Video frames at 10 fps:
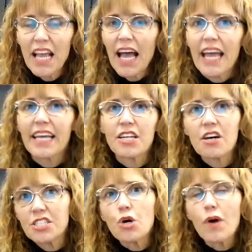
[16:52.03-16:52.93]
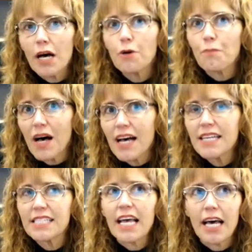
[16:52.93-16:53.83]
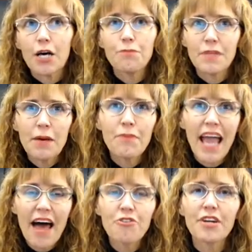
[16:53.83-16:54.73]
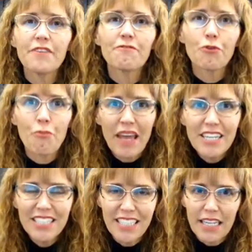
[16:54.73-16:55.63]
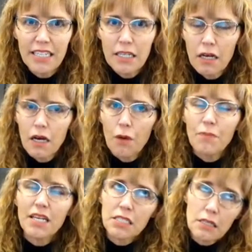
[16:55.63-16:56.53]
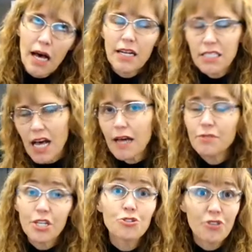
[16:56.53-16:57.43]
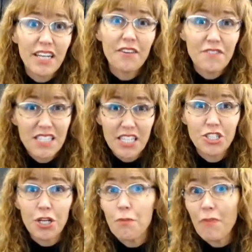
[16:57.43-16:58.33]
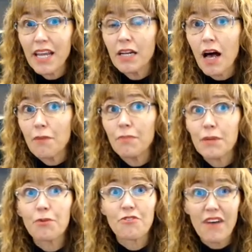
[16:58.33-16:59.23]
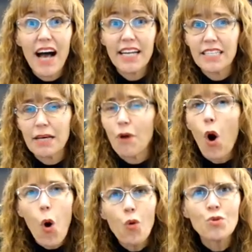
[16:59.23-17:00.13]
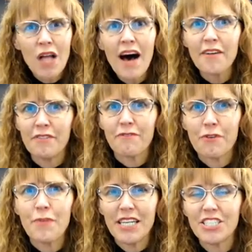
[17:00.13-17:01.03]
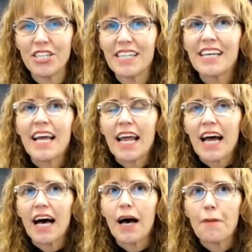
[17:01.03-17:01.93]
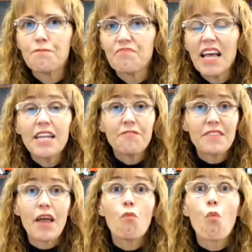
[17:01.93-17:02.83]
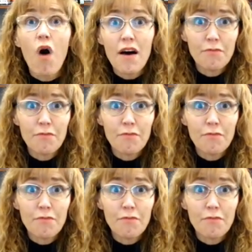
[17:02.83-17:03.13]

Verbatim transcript: It can also help us help them gather information, because a lot of times their treating physician may not be providing them a whole lot of information. Um, and if they want